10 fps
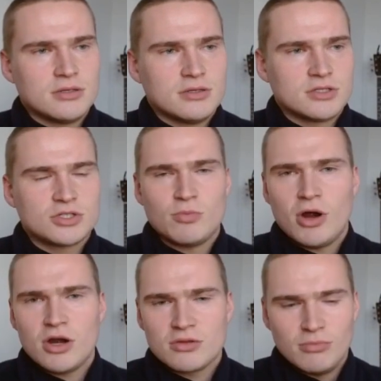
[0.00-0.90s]

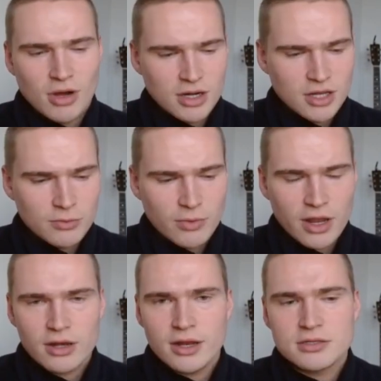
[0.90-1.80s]
smart money
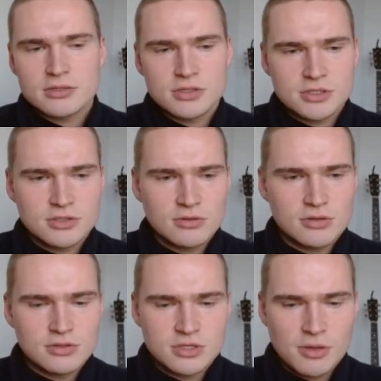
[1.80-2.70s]
regulators or,
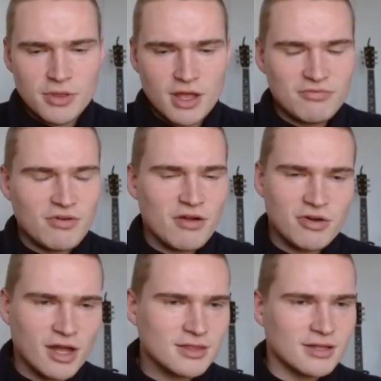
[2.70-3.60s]
or something. I,
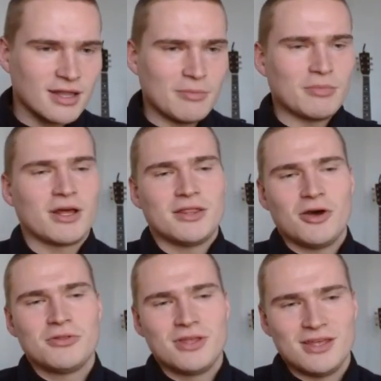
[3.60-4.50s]
forgot the name, but I
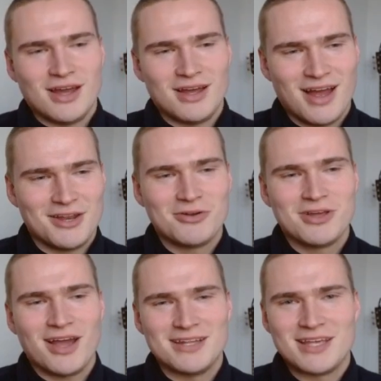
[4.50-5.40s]
know the I know
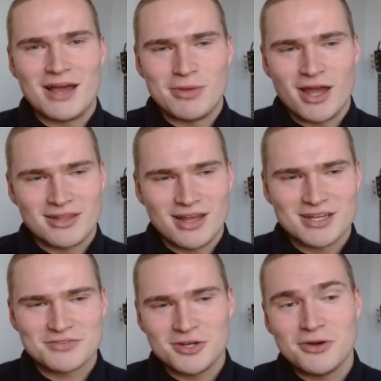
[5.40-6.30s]
the idea behind
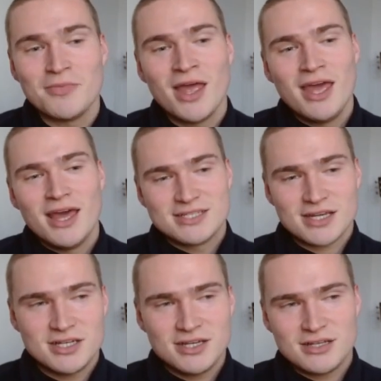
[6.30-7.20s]
Hashflow. It's
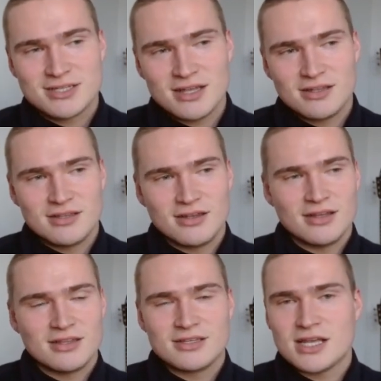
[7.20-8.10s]
actually the
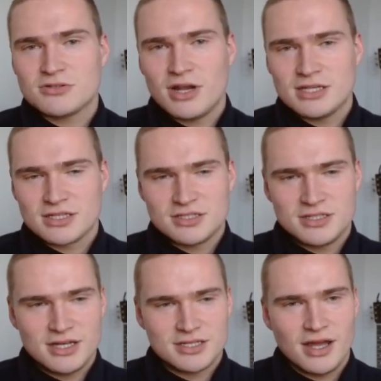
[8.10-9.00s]
the decentralized
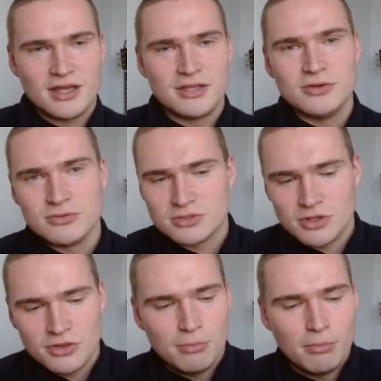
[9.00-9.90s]
exchange I use
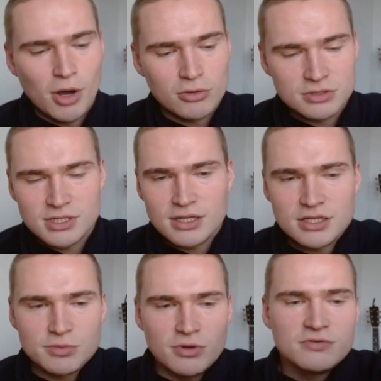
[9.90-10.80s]
the most at
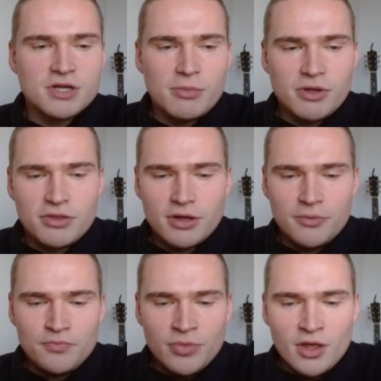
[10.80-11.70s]
this point of time. I think.
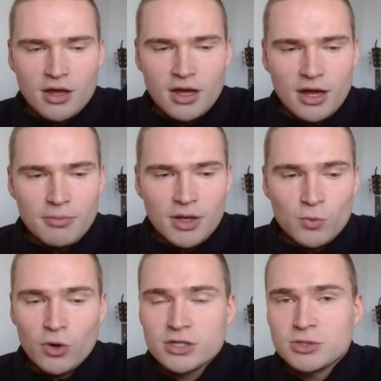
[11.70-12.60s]
Um, it
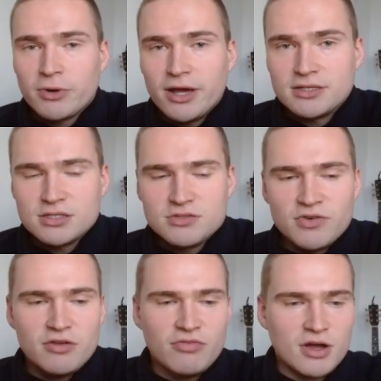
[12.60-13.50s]
works great. It's
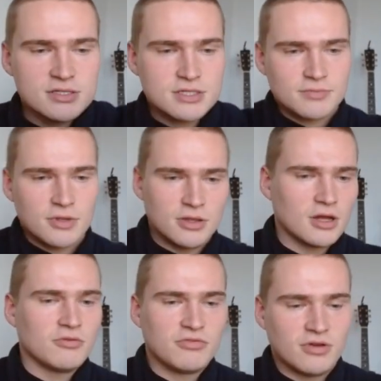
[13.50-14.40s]
very fast. A
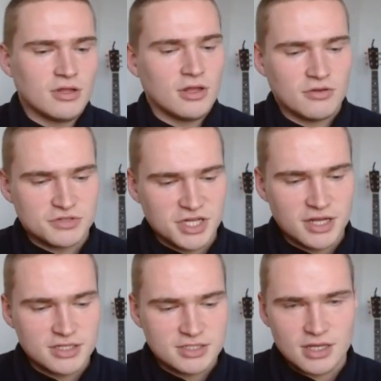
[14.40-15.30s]
lot of a uh, lot of
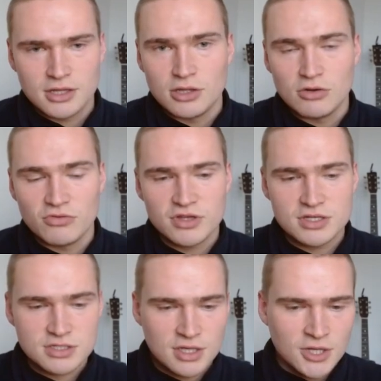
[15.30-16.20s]
chains and low fees.